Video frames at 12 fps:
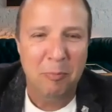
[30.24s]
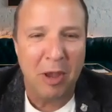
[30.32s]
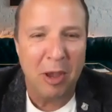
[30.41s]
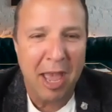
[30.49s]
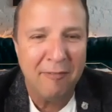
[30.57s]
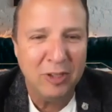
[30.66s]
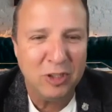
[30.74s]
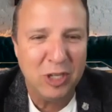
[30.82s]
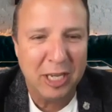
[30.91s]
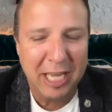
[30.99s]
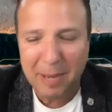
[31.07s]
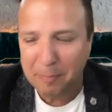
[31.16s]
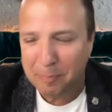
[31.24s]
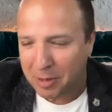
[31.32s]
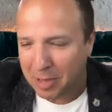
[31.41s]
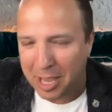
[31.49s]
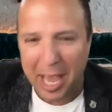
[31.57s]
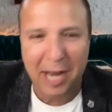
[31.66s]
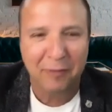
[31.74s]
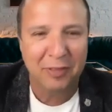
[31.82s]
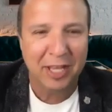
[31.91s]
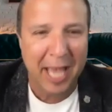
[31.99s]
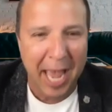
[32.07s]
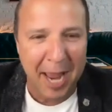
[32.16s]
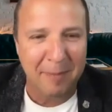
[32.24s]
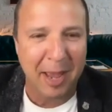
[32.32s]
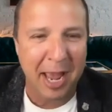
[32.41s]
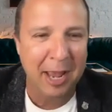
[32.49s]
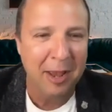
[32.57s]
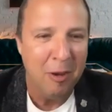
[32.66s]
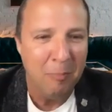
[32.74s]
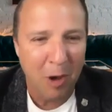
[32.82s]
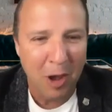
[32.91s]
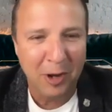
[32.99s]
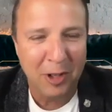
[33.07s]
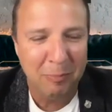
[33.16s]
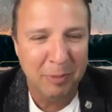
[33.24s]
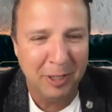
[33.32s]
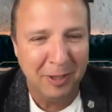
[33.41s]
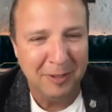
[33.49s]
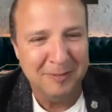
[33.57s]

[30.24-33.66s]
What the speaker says: having to keep ahead of the game, hey, Barnacle Bill?